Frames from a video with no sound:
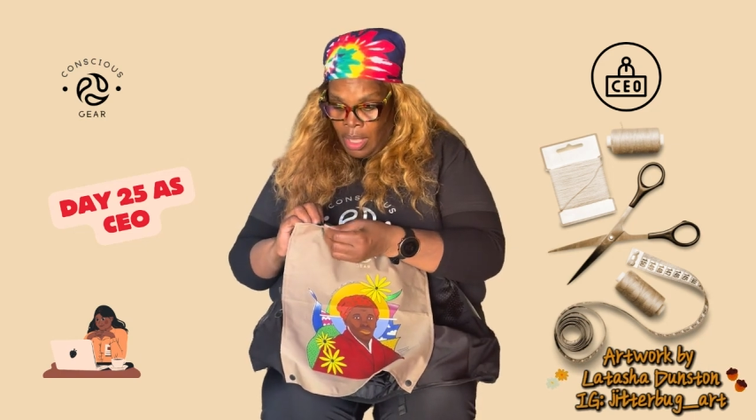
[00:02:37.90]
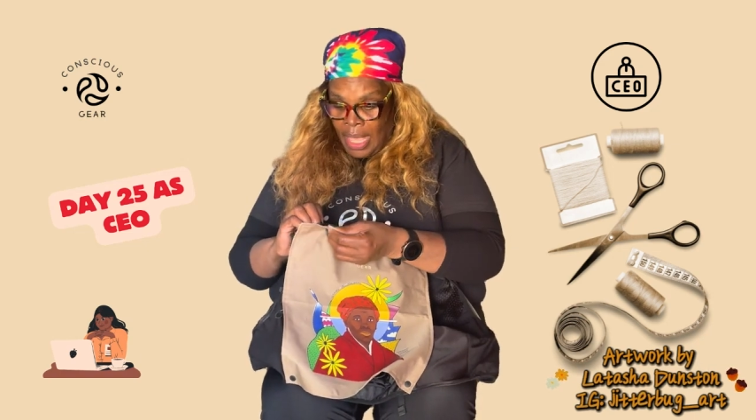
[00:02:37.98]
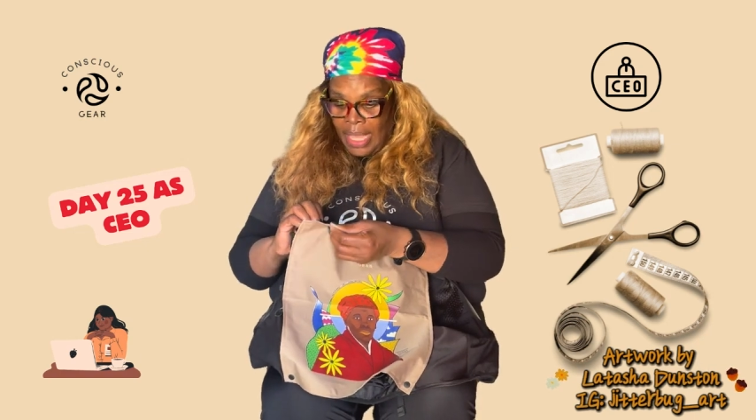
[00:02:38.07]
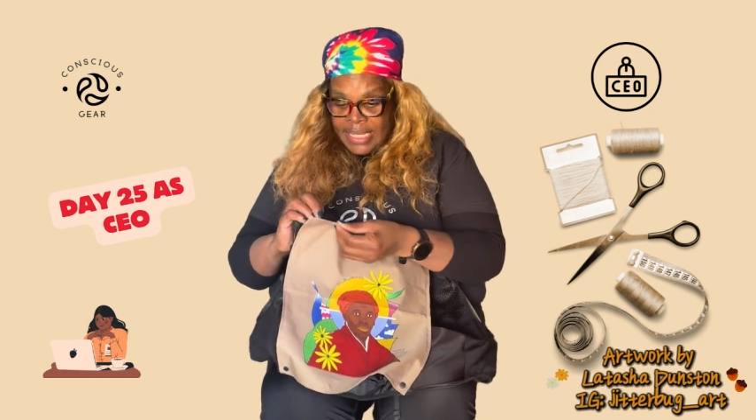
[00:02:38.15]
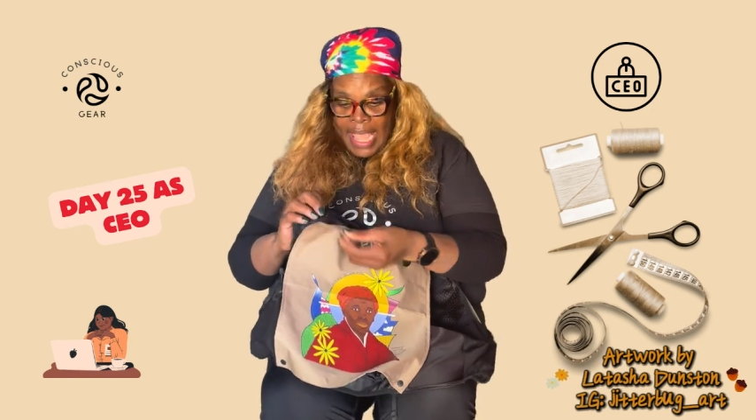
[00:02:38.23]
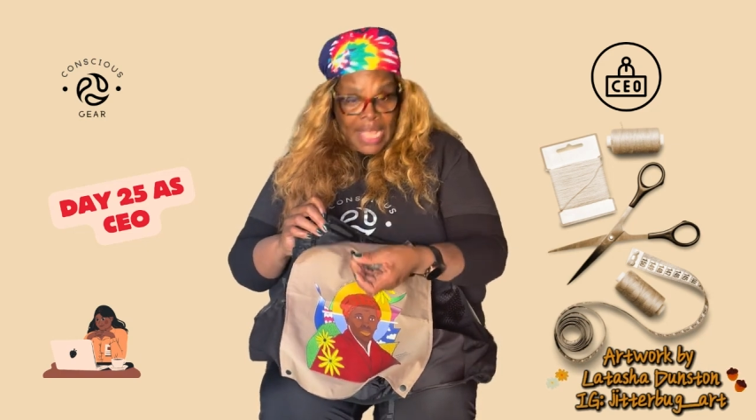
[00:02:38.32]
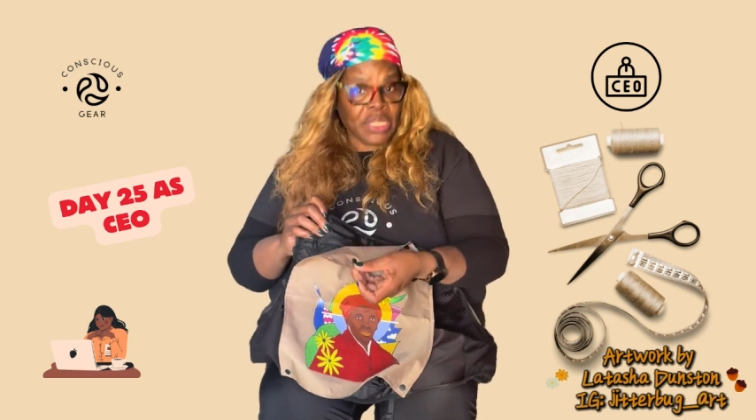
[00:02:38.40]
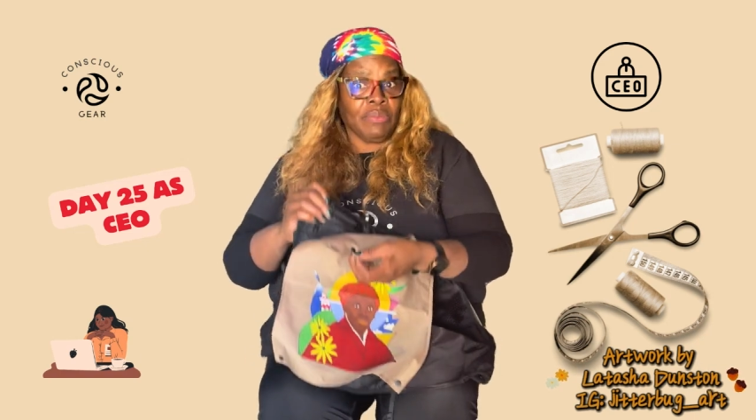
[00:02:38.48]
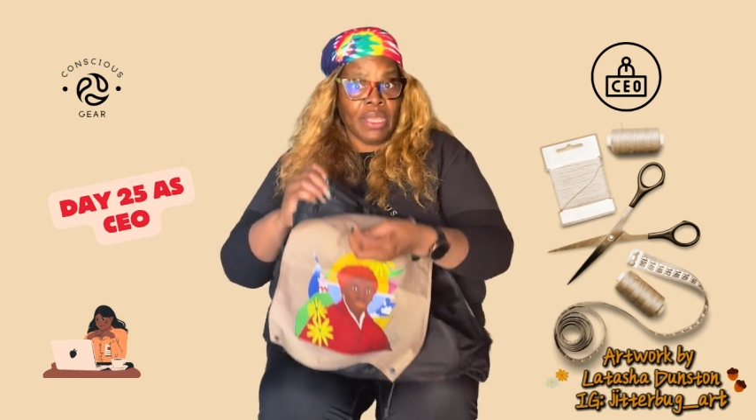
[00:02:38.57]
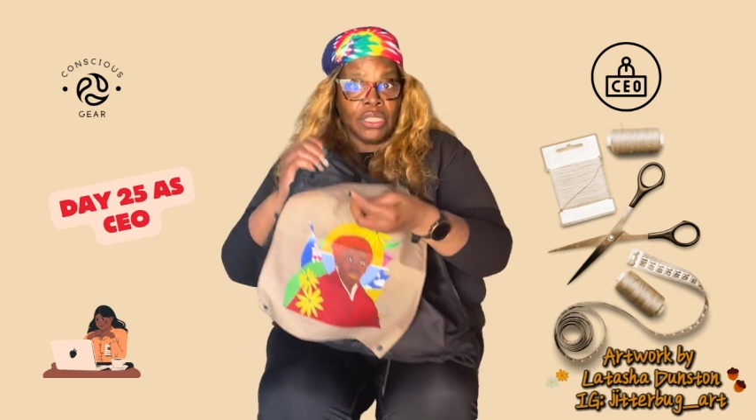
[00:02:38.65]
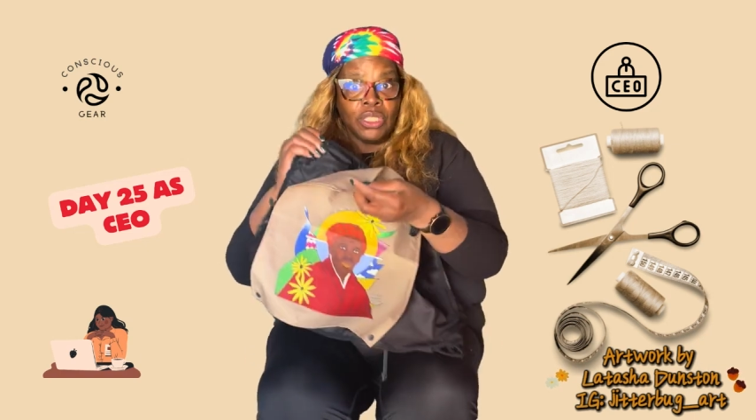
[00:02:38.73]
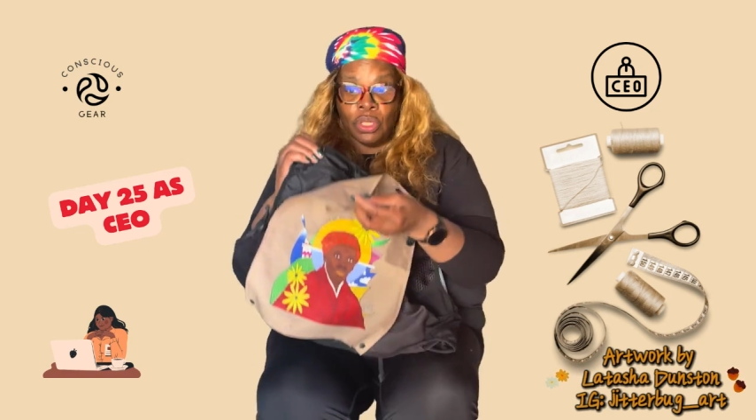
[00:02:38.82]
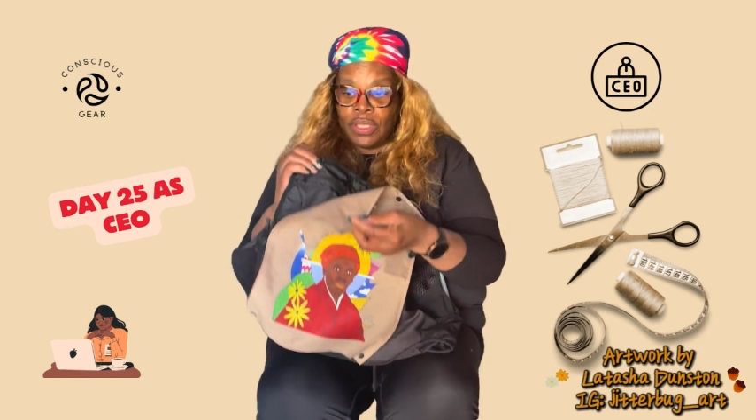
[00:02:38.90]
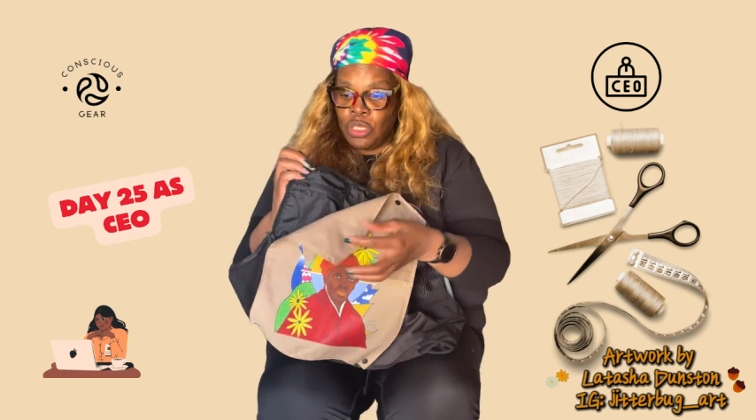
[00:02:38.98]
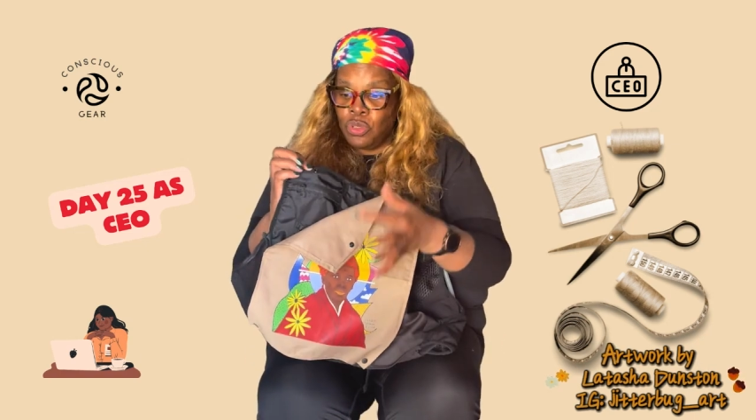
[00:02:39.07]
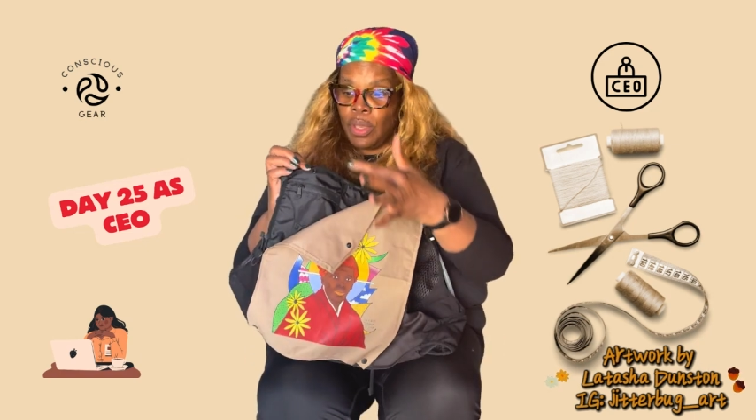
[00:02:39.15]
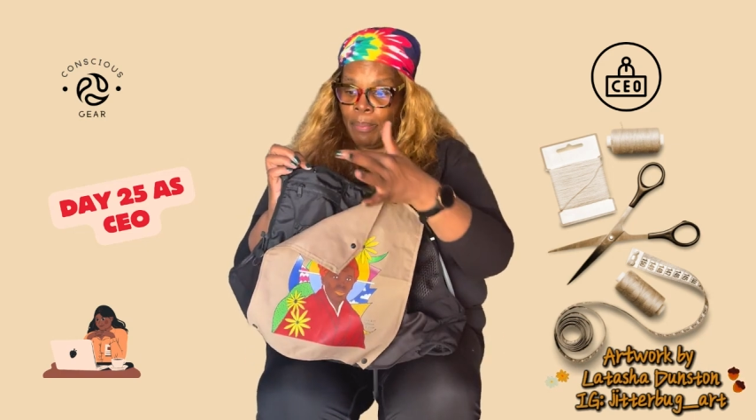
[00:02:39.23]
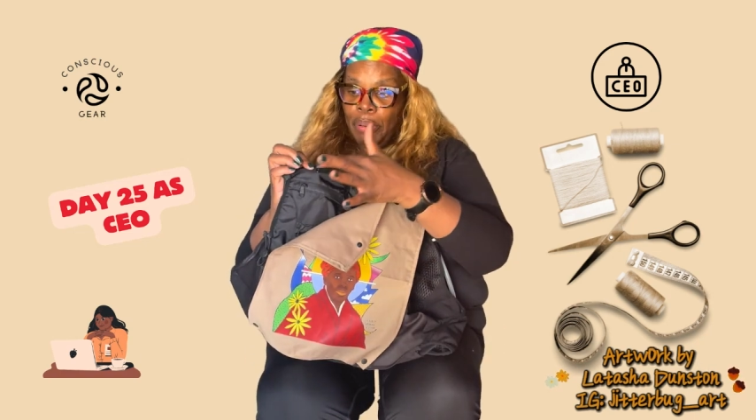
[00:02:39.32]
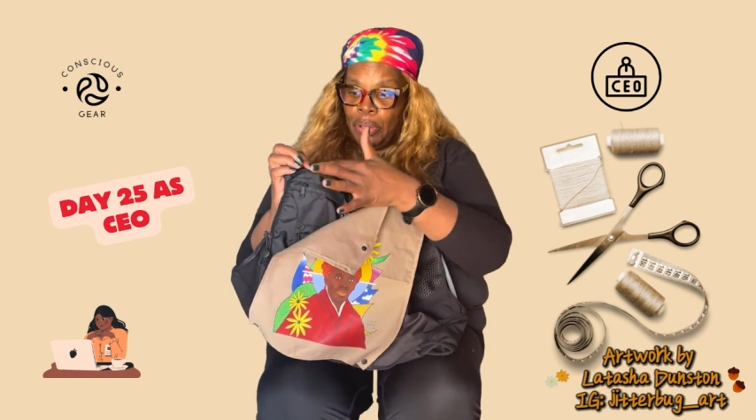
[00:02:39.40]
attachments so that you could